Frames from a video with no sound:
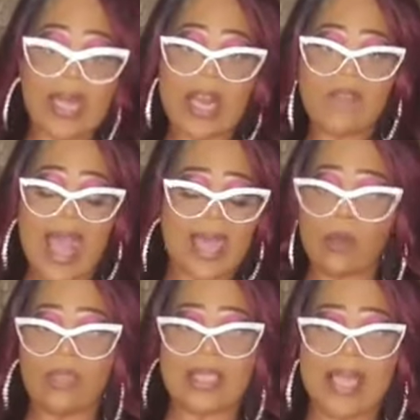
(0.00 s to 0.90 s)
And if I
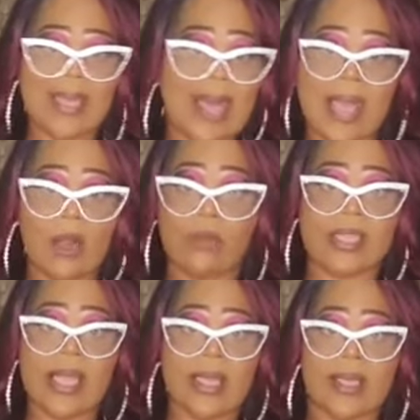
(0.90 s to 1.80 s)
don't see it, I don't
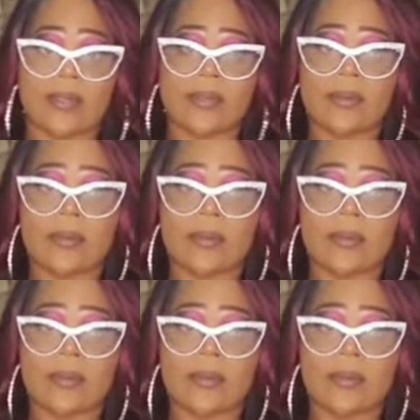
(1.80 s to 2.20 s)
see it.